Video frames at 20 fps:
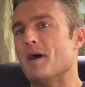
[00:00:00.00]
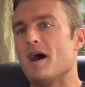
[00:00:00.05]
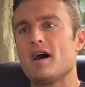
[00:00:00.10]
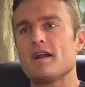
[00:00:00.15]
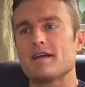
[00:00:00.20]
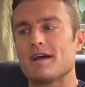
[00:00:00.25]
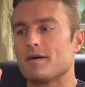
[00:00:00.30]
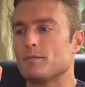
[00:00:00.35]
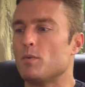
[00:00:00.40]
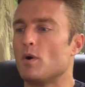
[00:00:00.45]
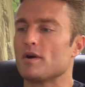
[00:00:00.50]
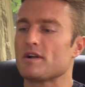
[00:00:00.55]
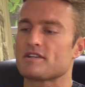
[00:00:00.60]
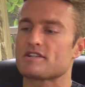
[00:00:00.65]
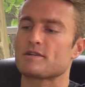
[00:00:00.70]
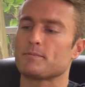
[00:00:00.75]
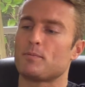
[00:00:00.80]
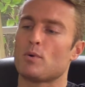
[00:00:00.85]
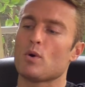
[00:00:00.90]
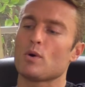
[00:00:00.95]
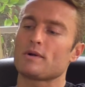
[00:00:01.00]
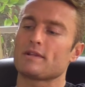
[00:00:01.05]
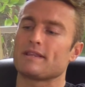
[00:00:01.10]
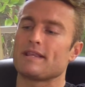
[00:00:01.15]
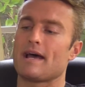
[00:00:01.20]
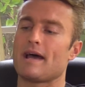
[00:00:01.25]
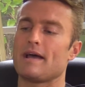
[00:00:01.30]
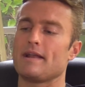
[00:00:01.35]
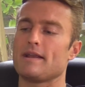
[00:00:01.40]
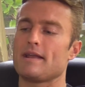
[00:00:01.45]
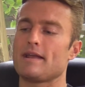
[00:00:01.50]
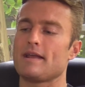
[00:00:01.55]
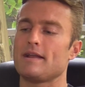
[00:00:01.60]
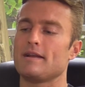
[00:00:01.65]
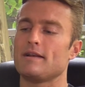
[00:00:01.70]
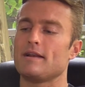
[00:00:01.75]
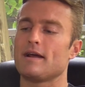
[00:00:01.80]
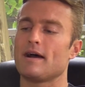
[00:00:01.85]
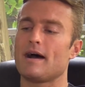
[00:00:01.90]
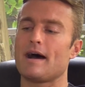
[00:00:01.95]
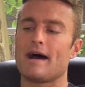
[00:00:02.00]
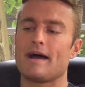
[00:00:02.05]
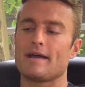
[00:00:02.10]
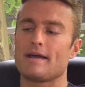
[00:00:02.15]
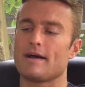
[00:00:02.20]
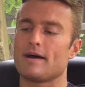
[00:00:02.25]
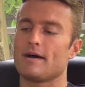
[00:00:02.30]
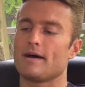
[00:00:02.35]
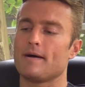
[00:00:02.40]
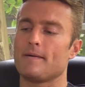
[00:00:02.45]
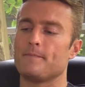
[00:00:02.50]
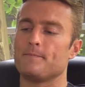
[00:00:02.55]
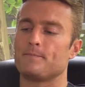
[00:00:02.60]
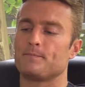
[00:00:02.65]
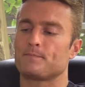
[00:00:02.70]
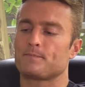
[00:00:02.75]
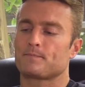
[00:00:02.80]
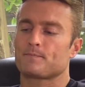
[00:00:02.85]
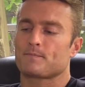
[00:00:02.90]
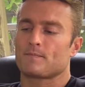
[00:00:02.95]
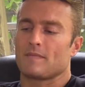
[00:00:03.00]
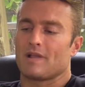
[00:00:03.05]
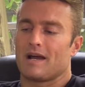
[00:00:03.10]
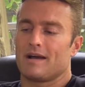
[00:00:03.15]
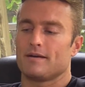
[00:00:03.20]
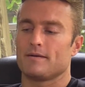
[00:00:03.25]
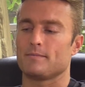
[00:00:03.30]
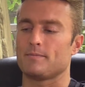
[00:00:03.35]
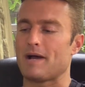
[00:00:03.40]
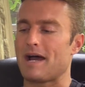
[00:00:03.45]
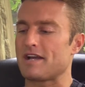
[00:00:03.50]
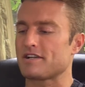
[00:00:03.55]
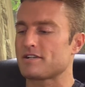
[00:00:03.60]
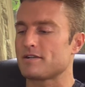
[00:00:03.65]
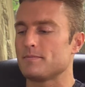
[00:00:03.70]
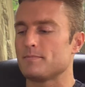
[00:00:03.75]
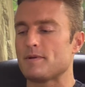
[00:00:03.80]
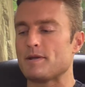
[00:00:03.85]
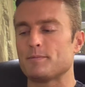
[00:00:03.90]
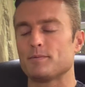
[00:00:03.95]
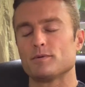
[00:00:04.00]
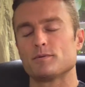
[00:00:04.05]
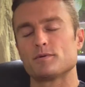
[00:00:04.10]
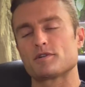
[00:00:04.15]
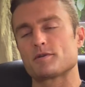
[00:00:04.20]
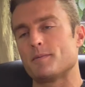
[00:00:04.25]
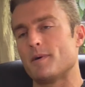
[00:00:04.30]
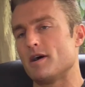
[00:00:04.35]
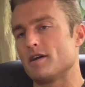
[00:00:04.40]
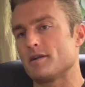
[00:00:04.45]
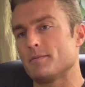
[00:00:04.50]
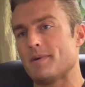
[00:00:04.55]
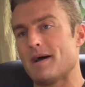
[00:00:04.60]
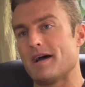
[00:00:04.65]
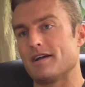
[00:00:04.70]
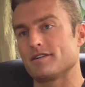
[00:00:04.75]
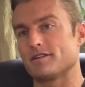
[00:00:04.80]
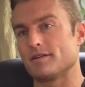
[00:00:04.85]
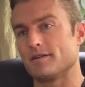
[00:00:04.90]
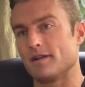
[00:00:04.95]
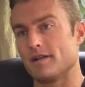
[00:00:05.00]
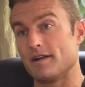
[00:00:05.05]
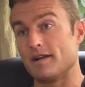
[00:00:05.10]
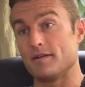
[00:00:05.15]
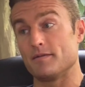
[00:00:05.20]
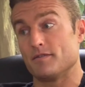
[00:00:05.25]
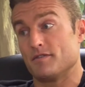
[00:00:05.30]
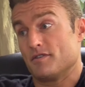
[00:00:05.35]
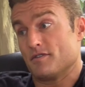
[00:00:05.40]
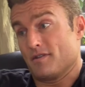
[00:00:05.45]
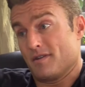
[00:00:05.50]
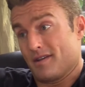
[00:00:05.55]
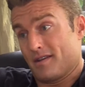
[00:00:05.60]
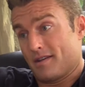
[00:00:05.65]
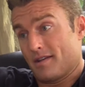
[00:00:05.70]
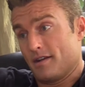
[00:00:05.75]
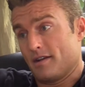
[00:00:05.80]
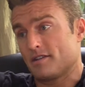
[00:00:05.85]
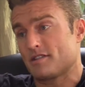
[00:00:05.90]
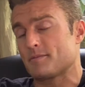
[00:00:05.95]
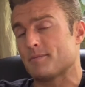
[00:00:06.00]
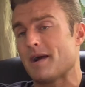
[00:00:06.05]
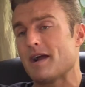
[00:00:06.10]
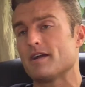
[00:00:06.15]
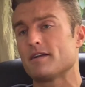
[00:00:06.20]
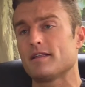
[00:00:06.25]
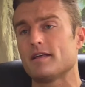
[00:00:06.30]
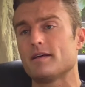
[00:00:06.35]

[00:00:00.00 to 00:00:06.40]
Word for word: bought it. I wanted to support that, and I, uh, I passion. People respond to passion, and it, it can inspire